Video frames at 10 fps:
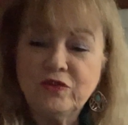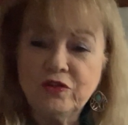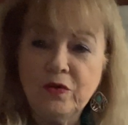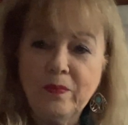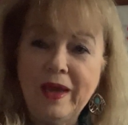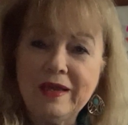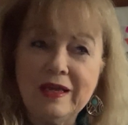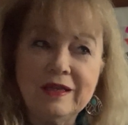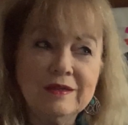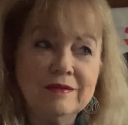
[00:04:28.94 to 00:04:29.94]
to make
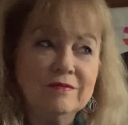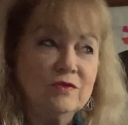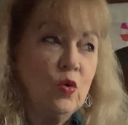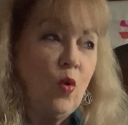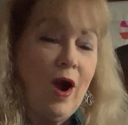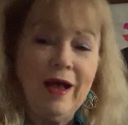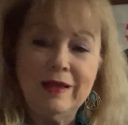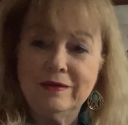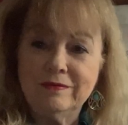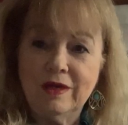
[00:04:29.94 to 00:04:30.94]
it
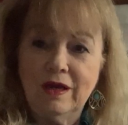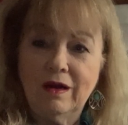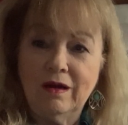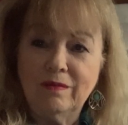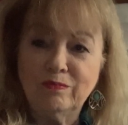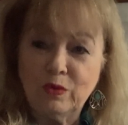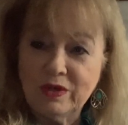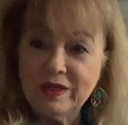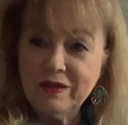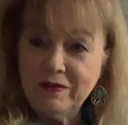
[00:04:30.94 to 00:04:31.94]
quite
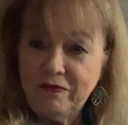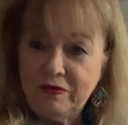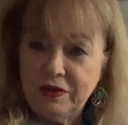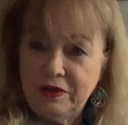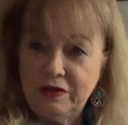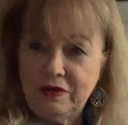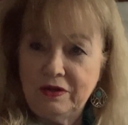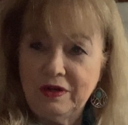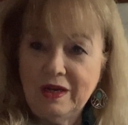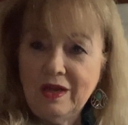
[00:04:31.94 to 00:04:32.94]
brief
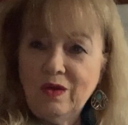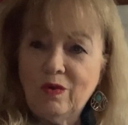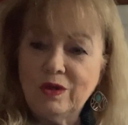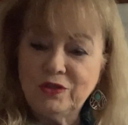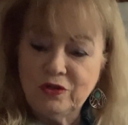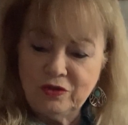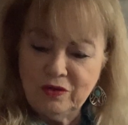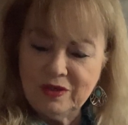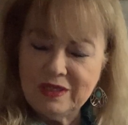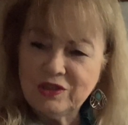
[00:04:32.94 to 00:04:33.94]
here, what you're
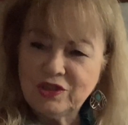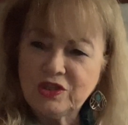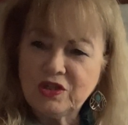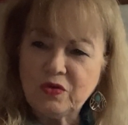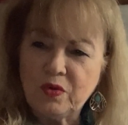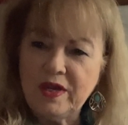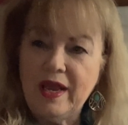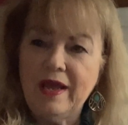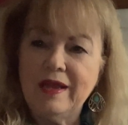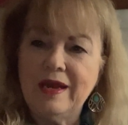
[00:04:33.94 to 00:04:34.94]
doing is
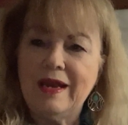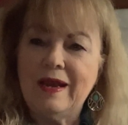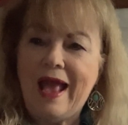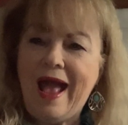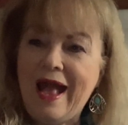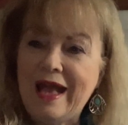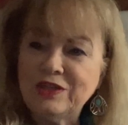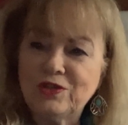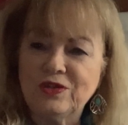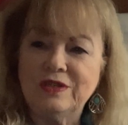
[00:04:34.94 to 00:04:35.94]
creating
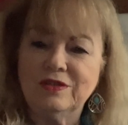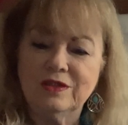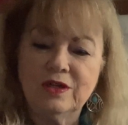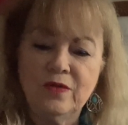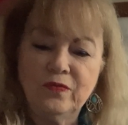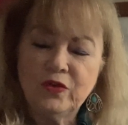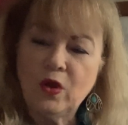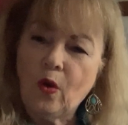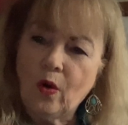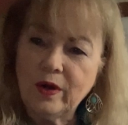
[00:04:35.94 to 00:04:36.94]
actions
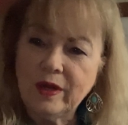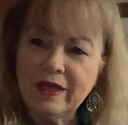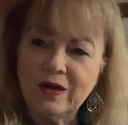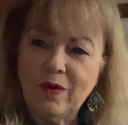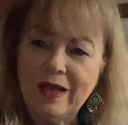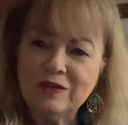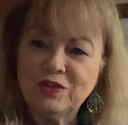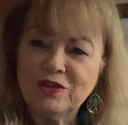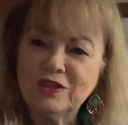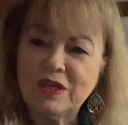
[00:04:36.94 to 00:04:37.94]
or
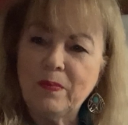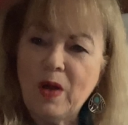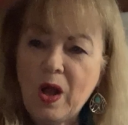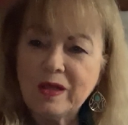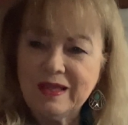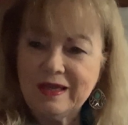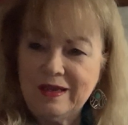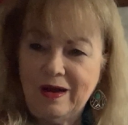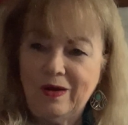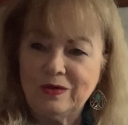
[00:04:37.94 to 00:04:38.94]
interactions among the
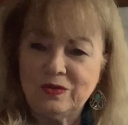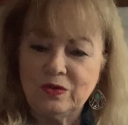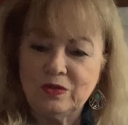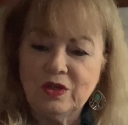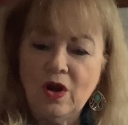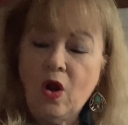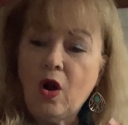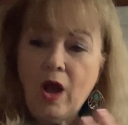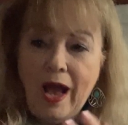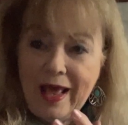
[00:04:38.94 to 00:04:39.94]
characters,
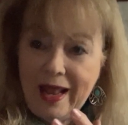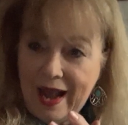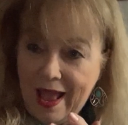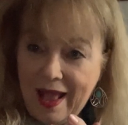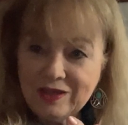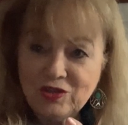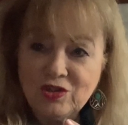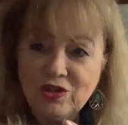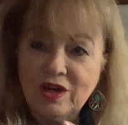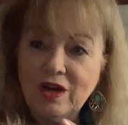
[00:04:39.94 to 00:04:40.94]
or an
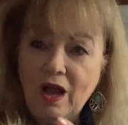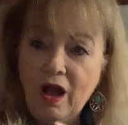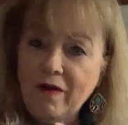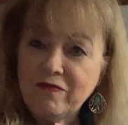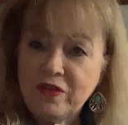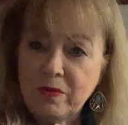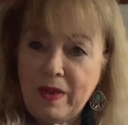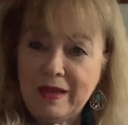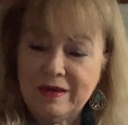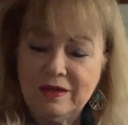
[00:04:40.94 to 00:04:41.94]
action of the
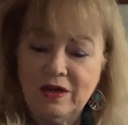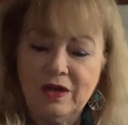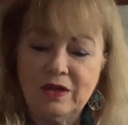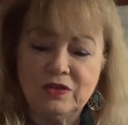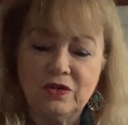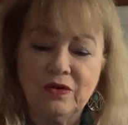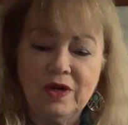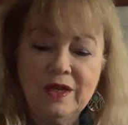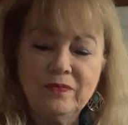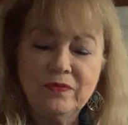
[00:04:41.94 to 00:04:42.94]
main character,
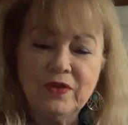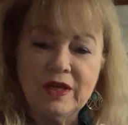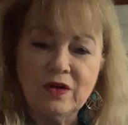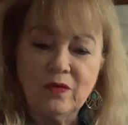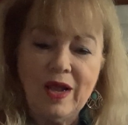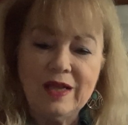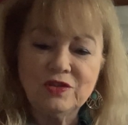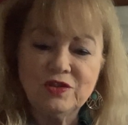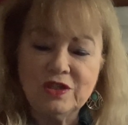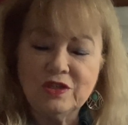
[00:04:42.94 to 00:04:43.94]

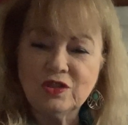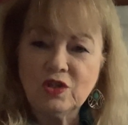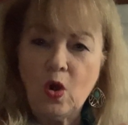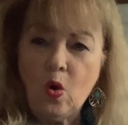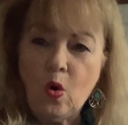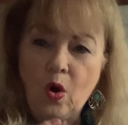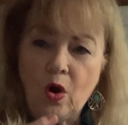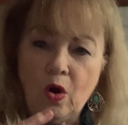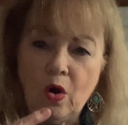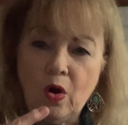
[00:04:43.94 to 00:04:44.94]
interactions
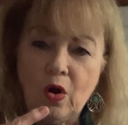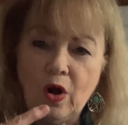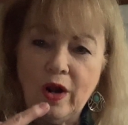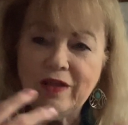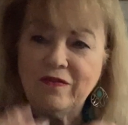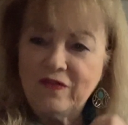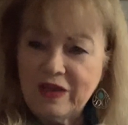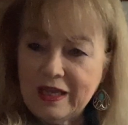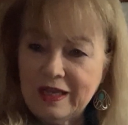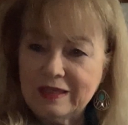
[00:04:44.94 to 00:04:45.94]
or
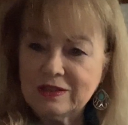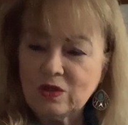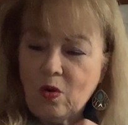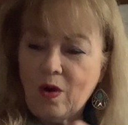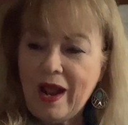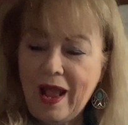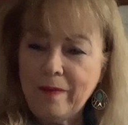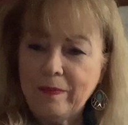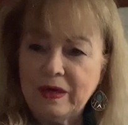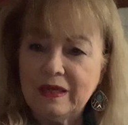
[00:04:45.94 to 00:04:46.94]
events or
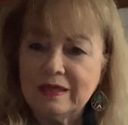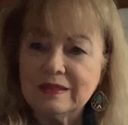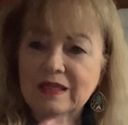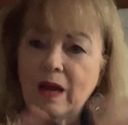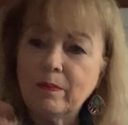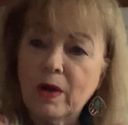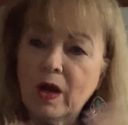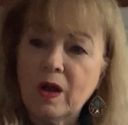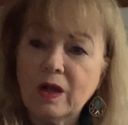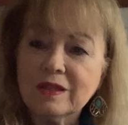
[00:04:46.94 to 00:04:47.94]
happenings
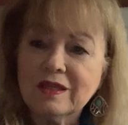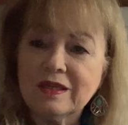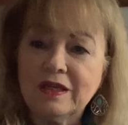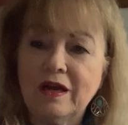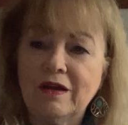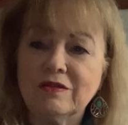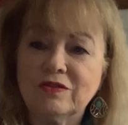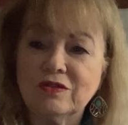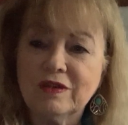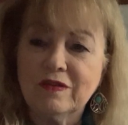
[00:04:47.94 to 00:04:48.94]
among the
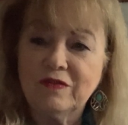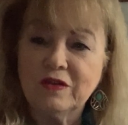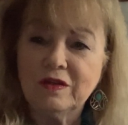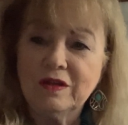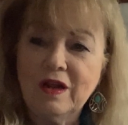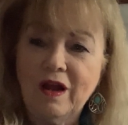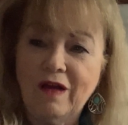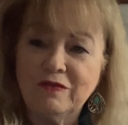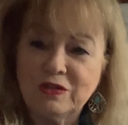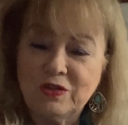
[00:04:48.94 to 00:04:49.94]
characters of
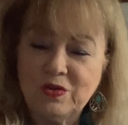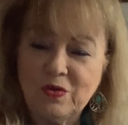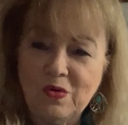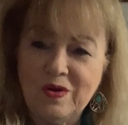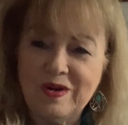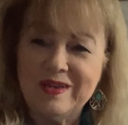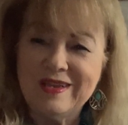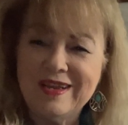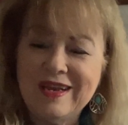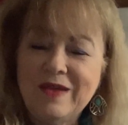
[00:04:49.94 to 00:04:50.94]
the story.
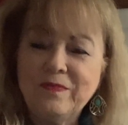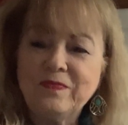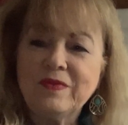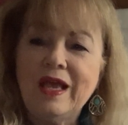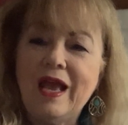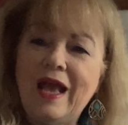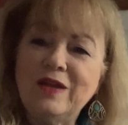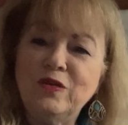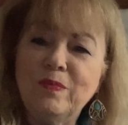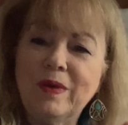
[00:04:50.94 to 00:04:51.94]

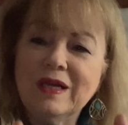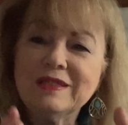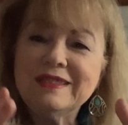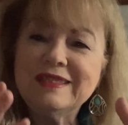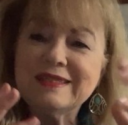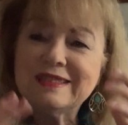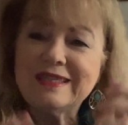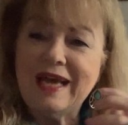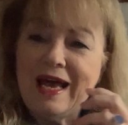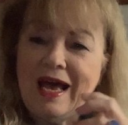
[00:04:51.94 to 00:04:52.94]
And you must
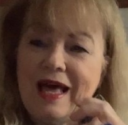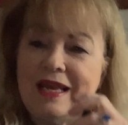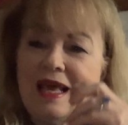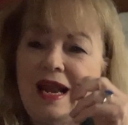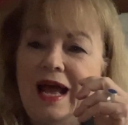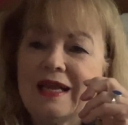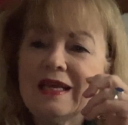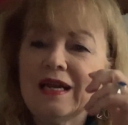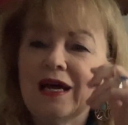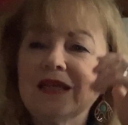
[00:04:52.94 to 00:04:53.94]
decide, and I
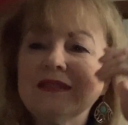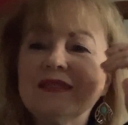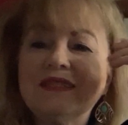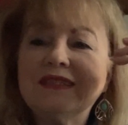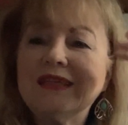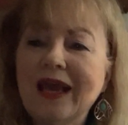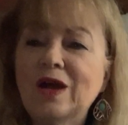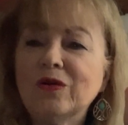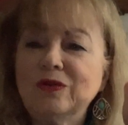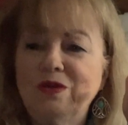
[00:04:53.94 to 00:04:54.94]
cannot
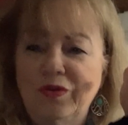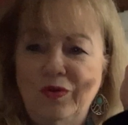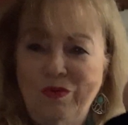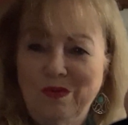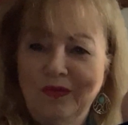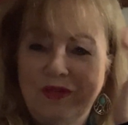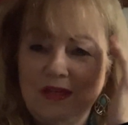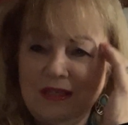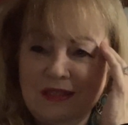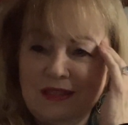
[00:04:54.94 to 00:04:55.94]
tell you
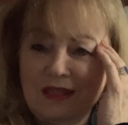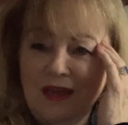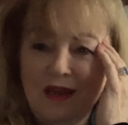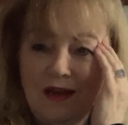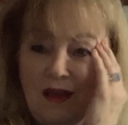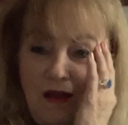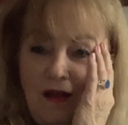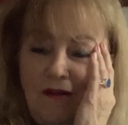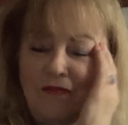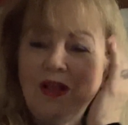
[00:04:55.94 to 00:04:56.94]
this
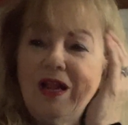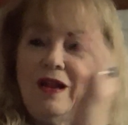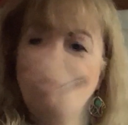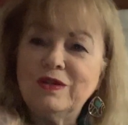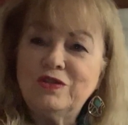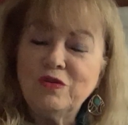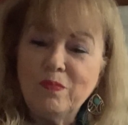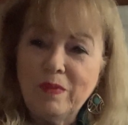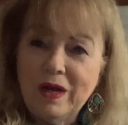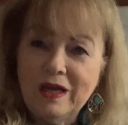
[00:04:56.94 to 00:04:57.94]
enough, but you
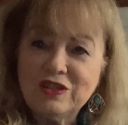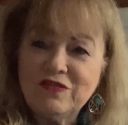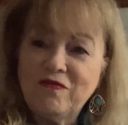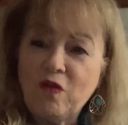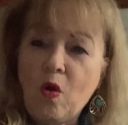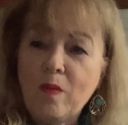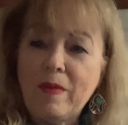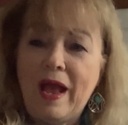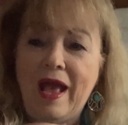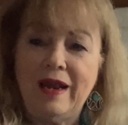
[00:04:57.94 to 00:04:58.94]
must
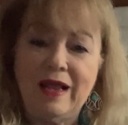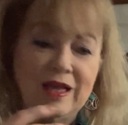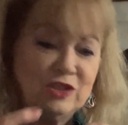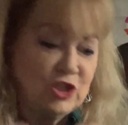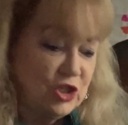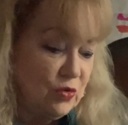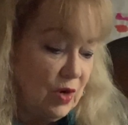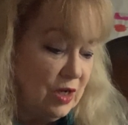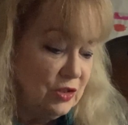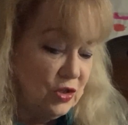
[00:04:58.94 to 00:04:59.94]
format and
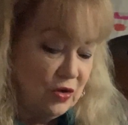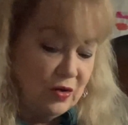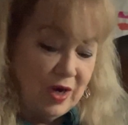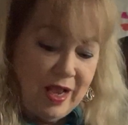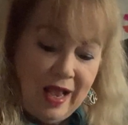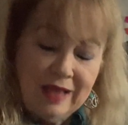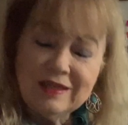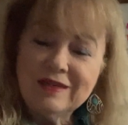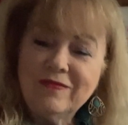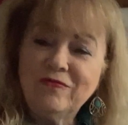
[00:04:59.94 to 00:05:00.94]
structure
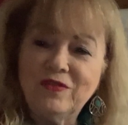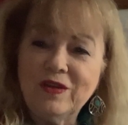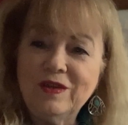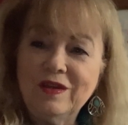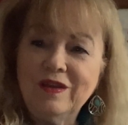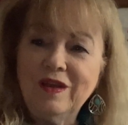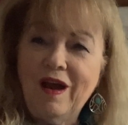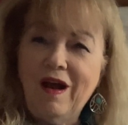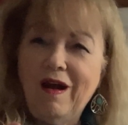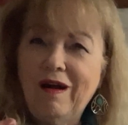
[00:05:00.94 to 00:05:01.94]

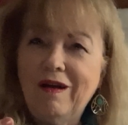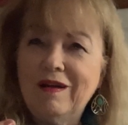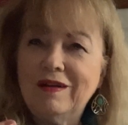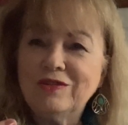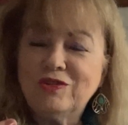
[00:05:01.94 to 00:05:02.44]
the